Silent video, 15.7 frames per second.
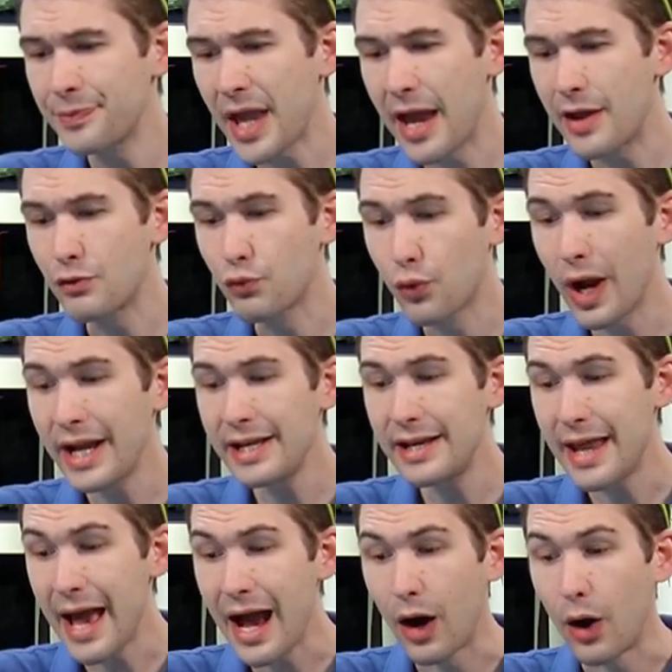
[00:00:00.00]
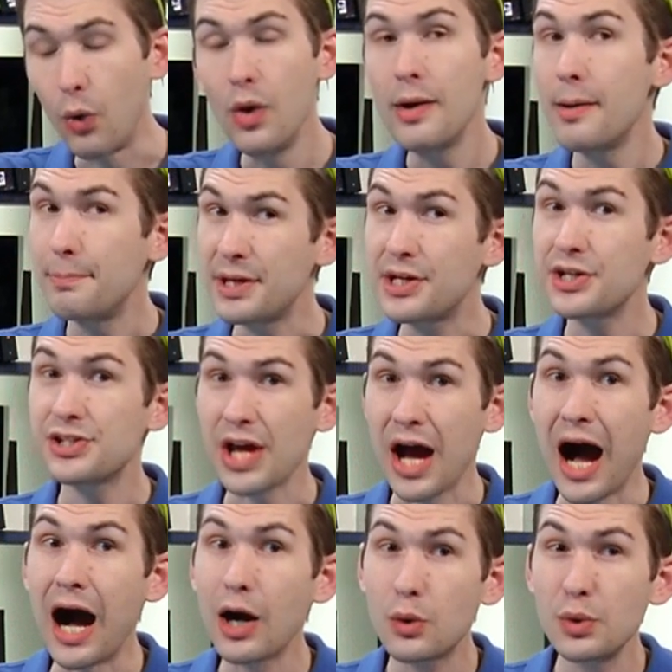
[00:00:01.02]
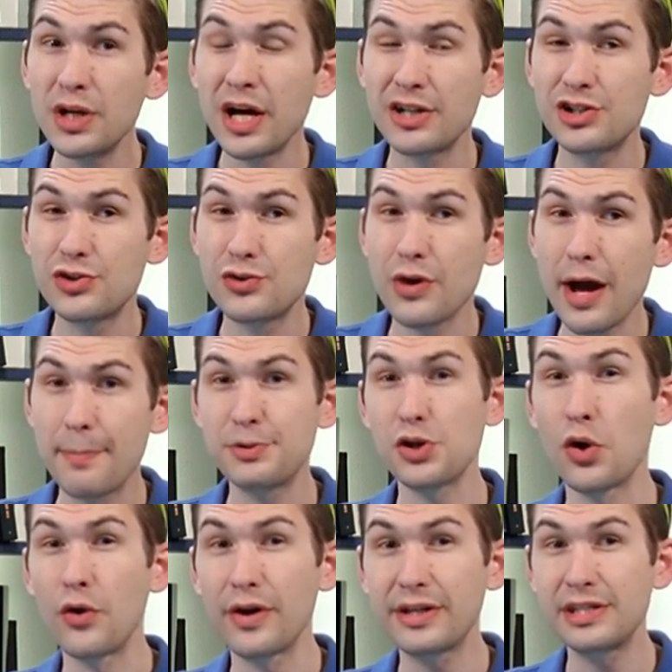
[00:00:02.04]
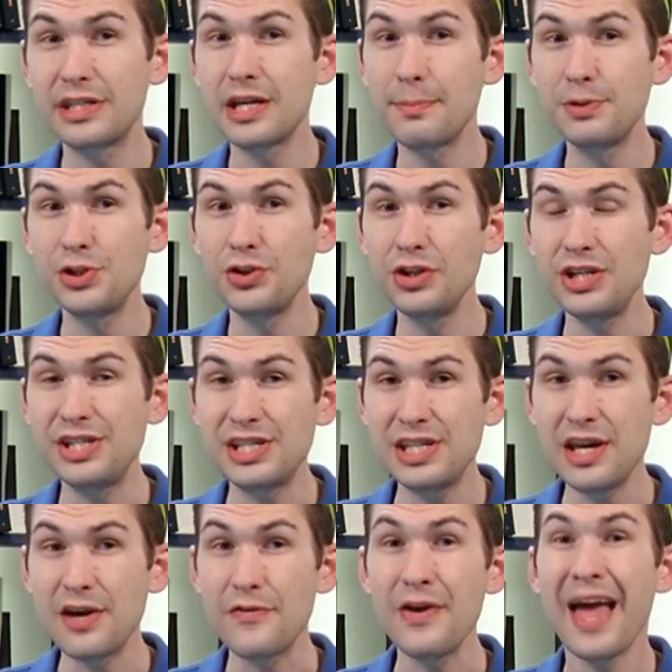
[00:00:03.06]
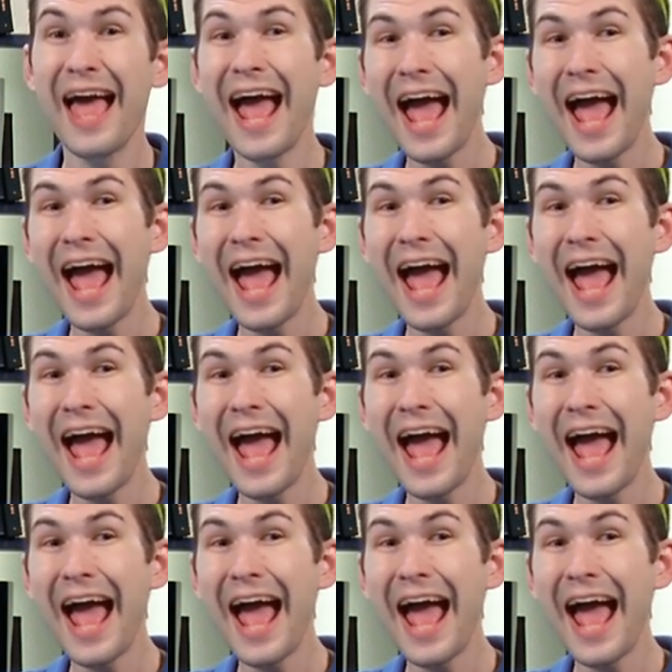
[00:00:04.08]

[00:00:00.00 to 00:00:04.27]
And right now, because Aquanaut straps are exceptionally stiff